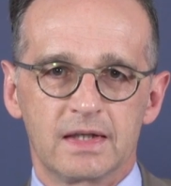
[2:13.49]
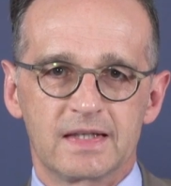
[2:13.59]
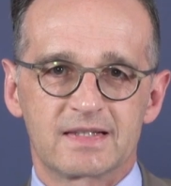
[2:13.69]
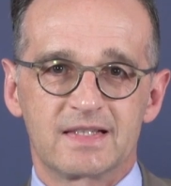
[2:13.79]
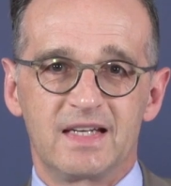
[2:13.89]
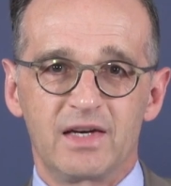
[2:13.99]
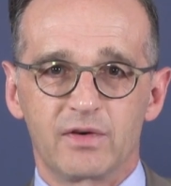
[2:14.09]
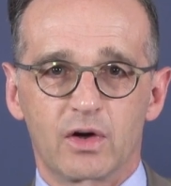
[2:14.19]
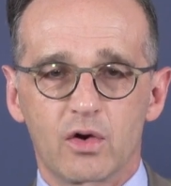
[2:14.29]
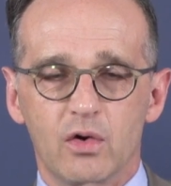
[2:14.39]
is
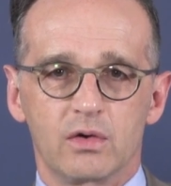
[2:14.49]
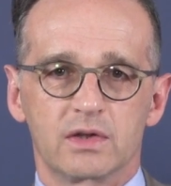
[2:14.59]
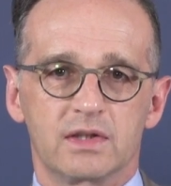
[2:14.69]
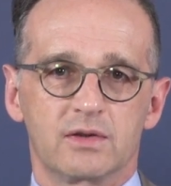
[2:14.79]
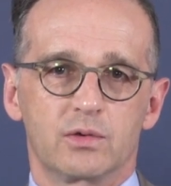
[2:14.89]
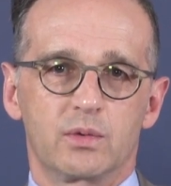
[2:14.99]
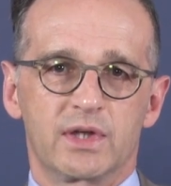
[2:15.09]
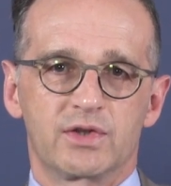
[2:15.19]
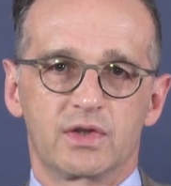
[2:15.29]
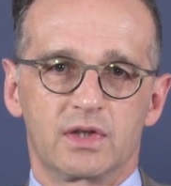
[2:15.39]
never called into
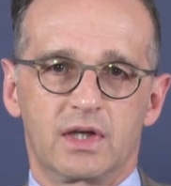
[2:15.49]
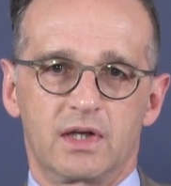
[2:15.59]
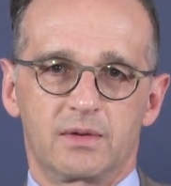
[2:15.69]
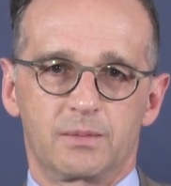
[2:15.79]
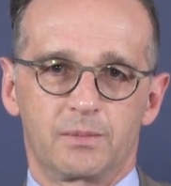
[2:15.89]
question again.